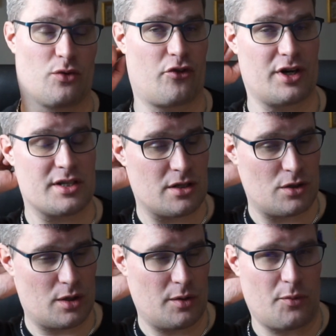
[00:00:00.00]
For instance,
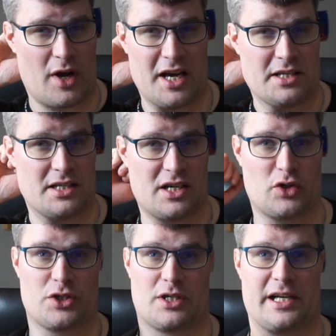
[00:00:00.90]
you could write an
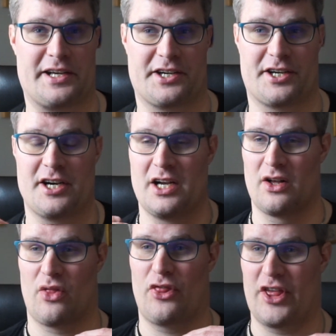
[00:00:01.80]
auto-clicker
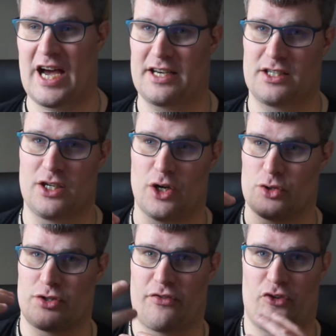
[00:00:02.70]
that
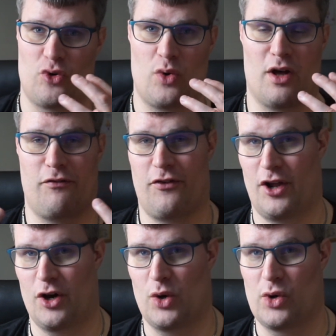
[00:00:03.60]
goes through a
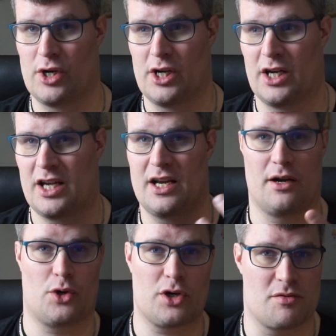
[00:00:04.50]
flow in a
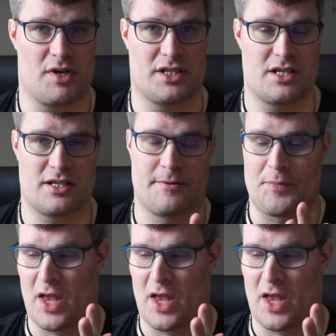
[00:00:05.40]
document